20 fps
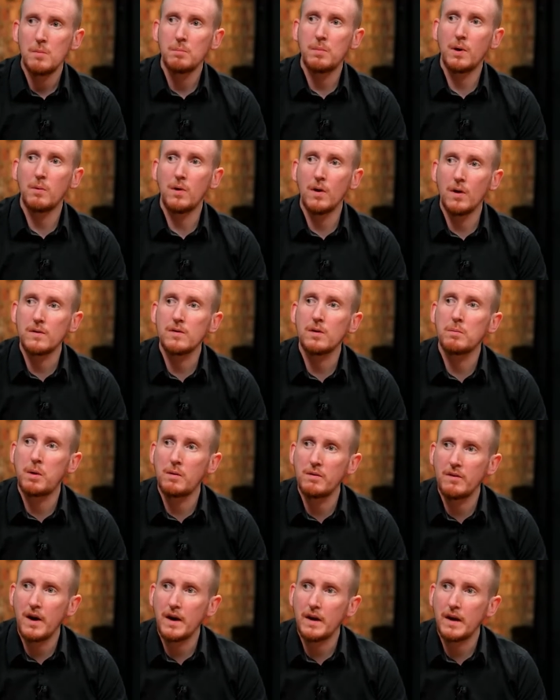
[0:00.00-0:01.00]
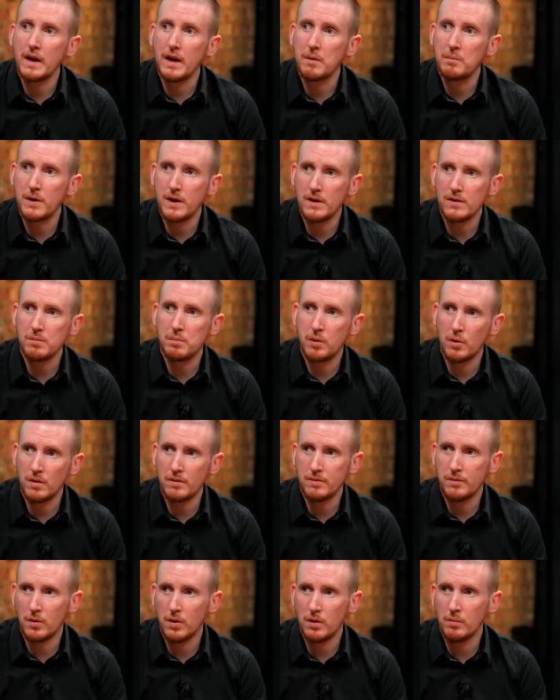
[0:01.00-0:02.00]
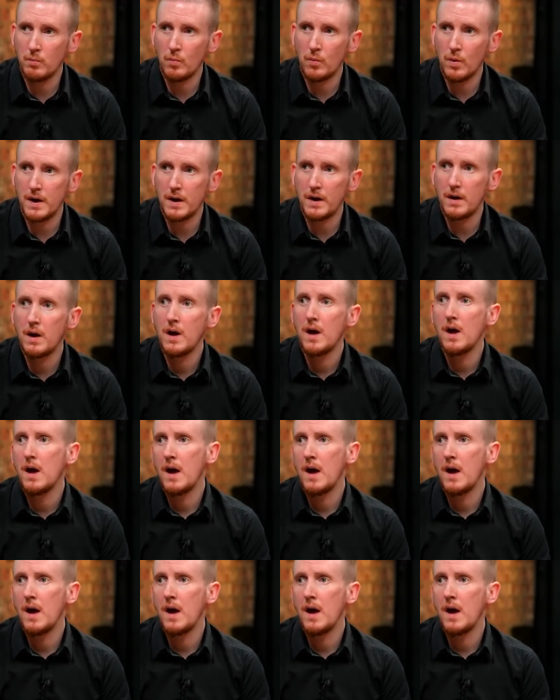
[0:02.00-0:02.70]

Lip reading: But we're also providing a peer support forum where